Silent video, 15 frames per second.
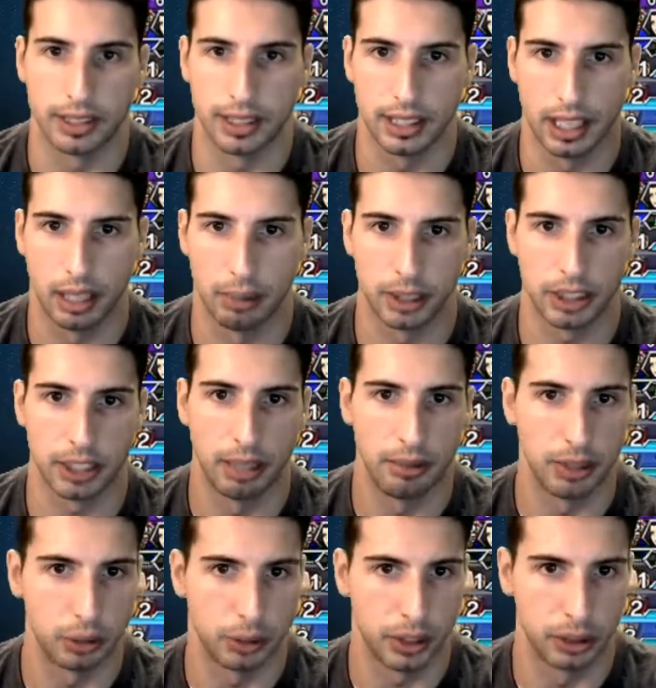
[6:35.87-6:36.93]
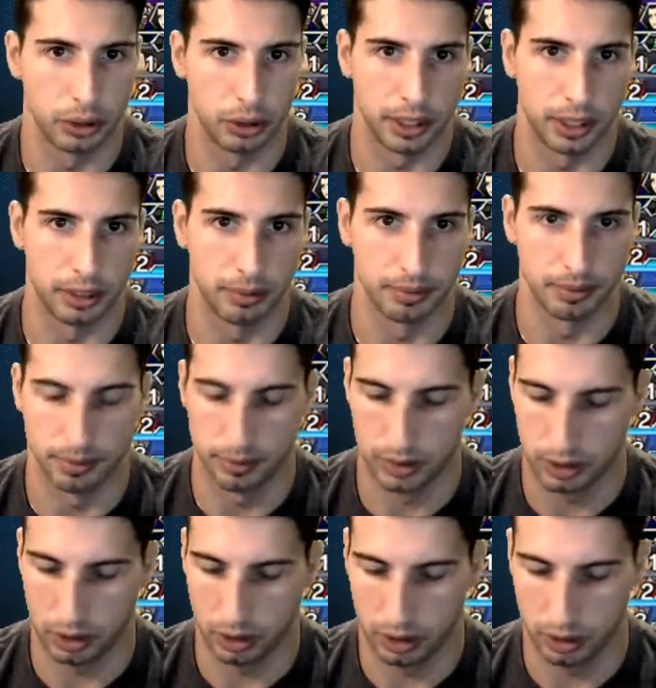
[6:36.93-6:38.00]
how much damage we can do here.
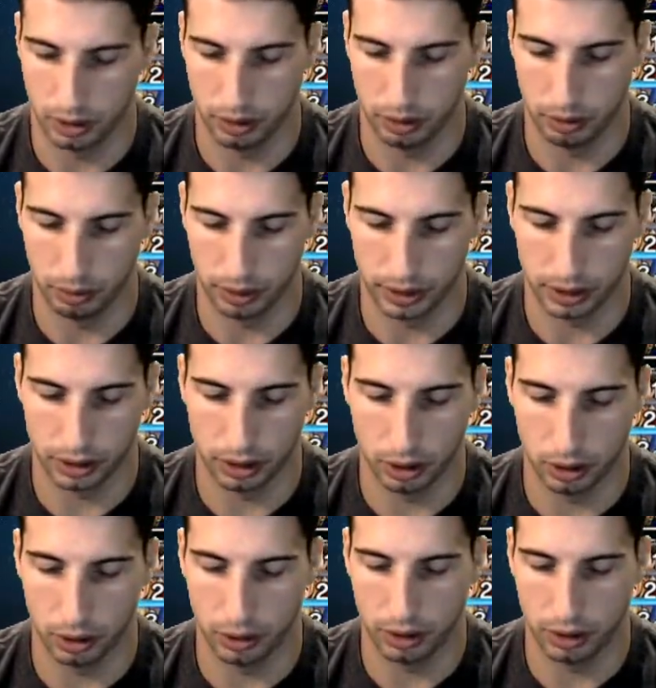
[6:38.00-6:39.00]
So we're gonna go